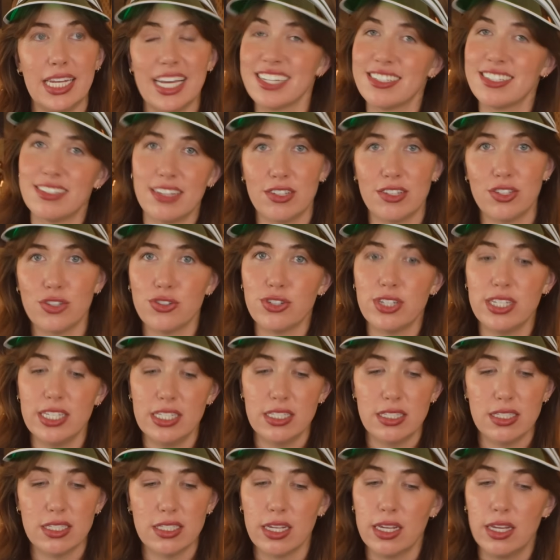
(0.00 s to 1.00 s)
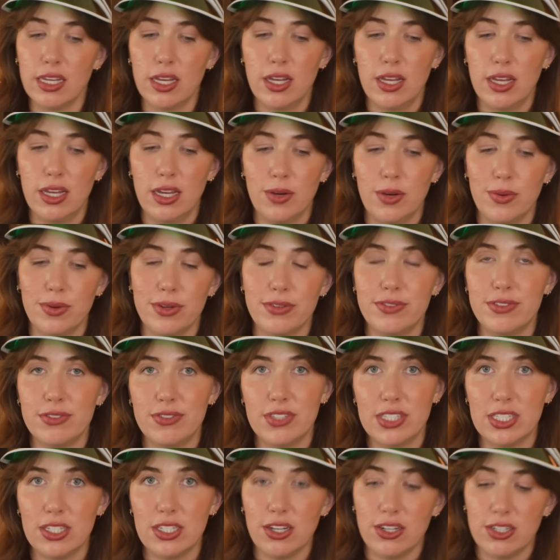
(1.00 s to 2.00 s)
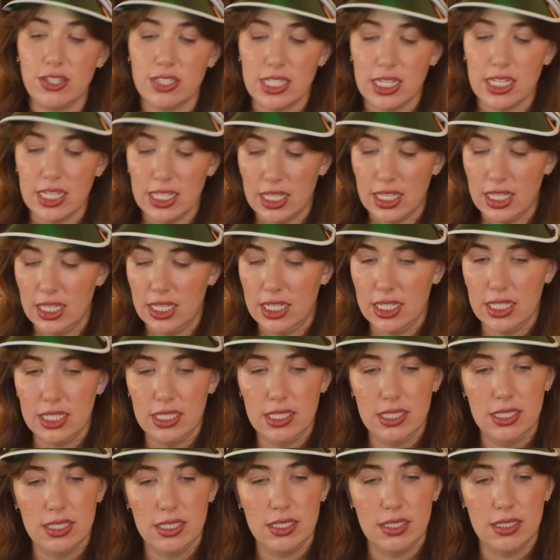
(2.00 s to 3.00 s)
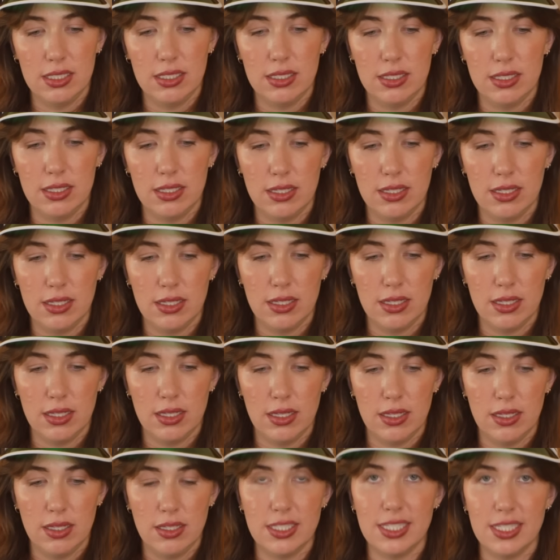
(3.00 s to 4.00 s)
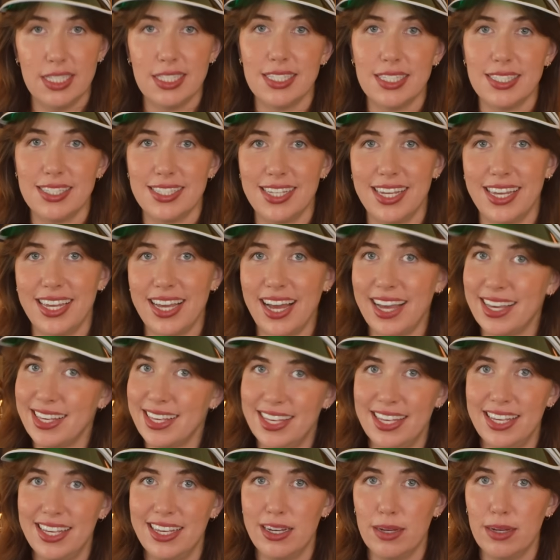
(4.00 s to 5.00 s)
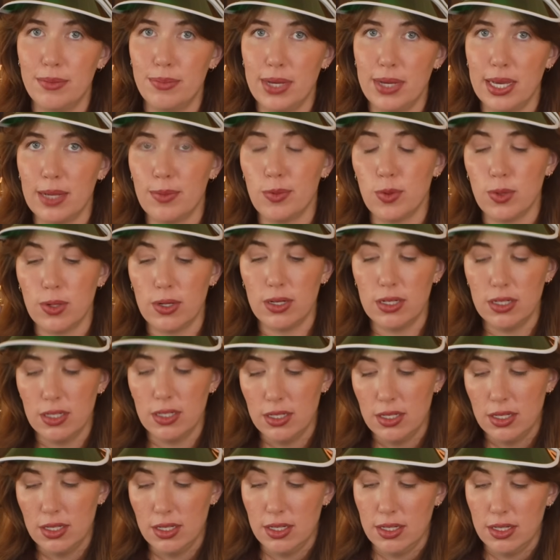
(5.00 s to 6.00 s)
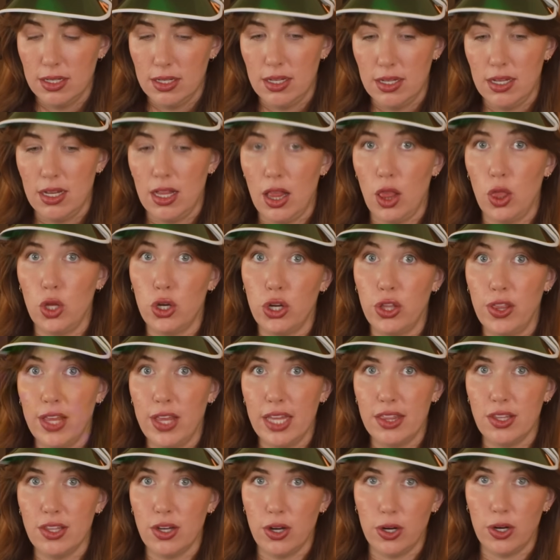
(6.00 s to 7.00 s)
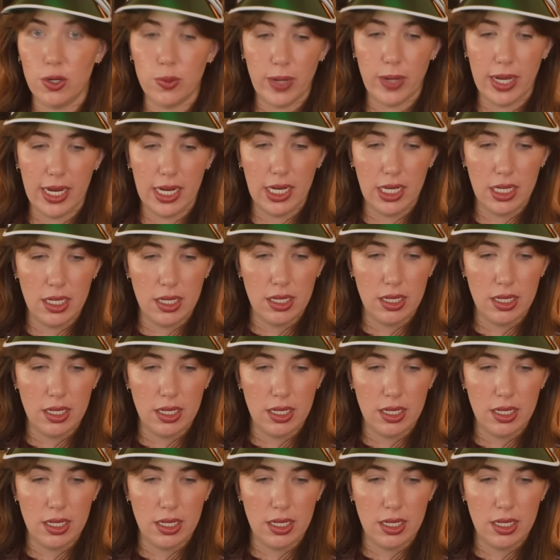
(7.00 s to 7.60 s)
accessories were $15 at IKEA. Since it's a IKEA pegboard, learned that the hard way.